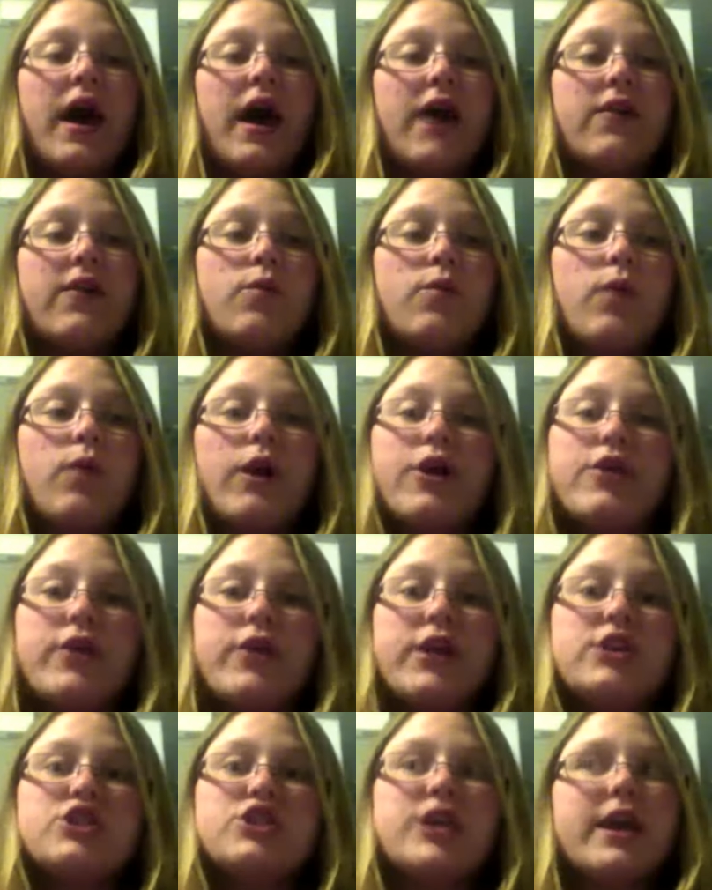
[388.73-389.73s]
And then while you're
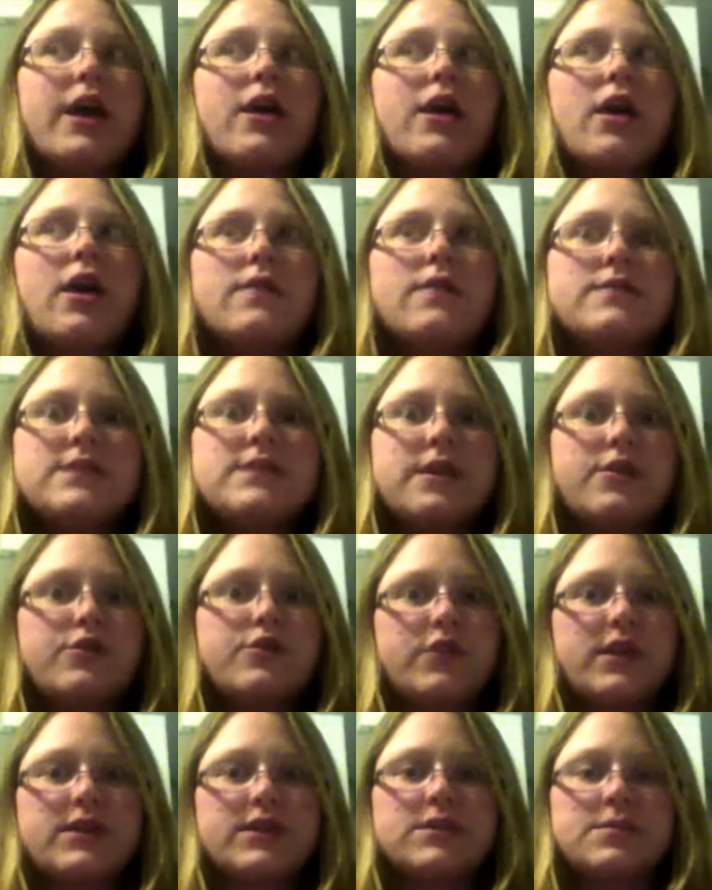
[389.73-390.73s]
there, check out all of his
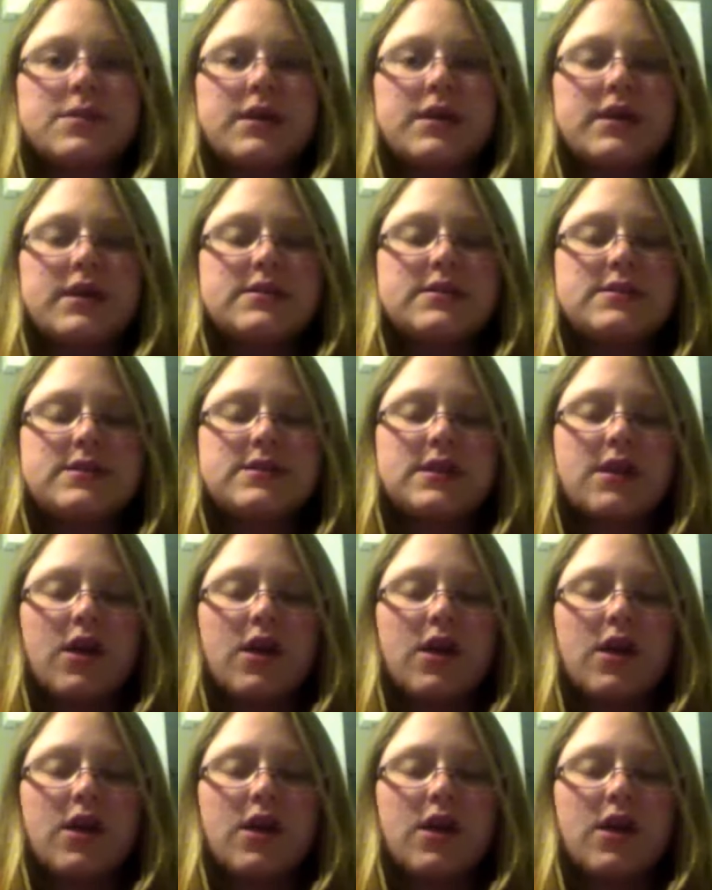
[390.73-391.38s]
other things because,